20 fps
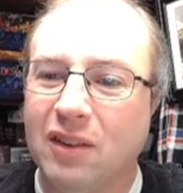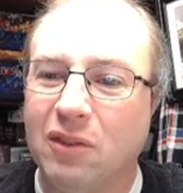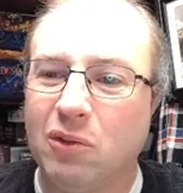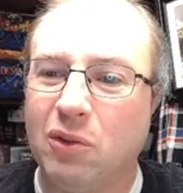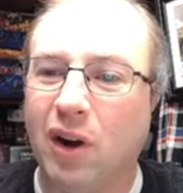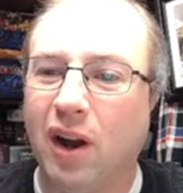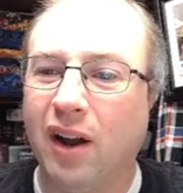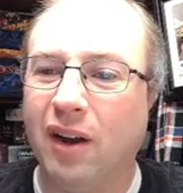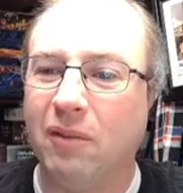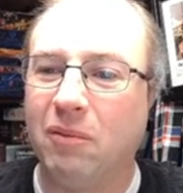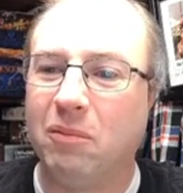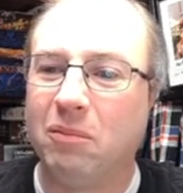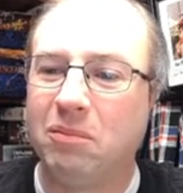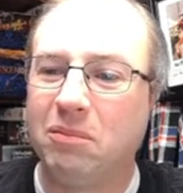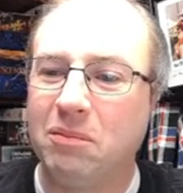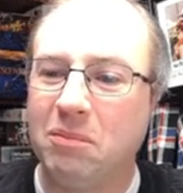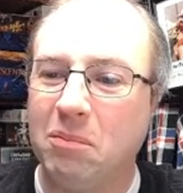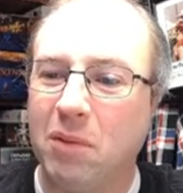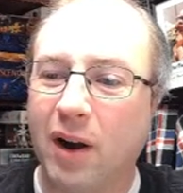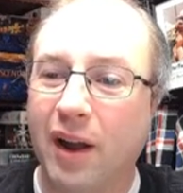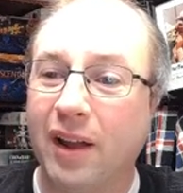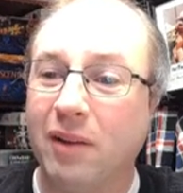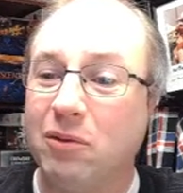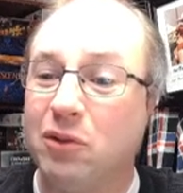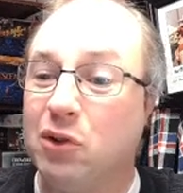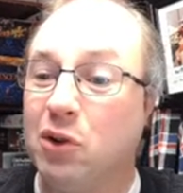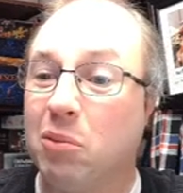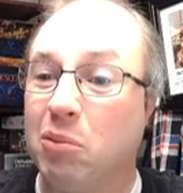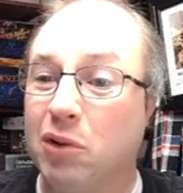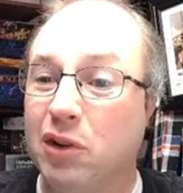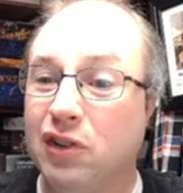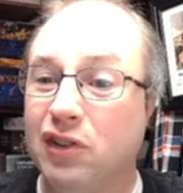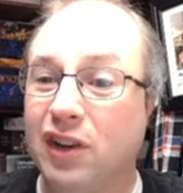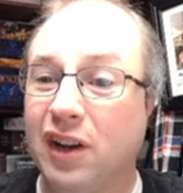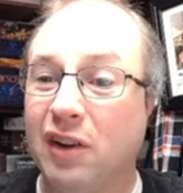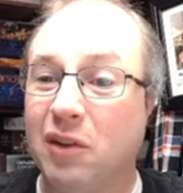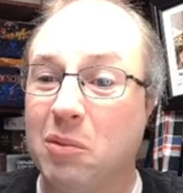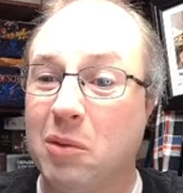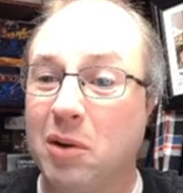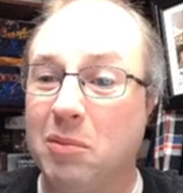Right. But I do appreciate
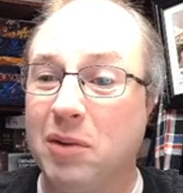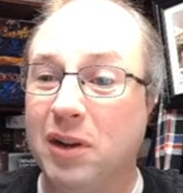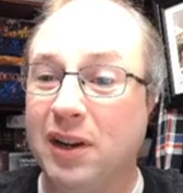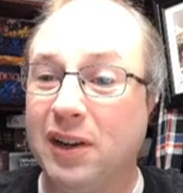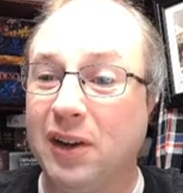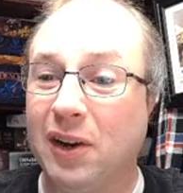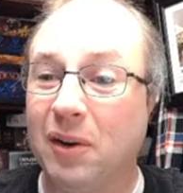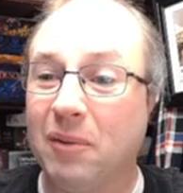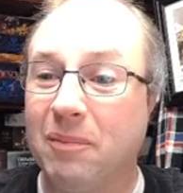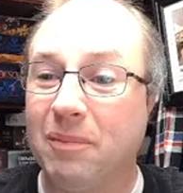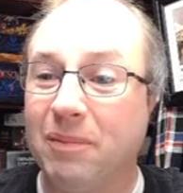everybody being here.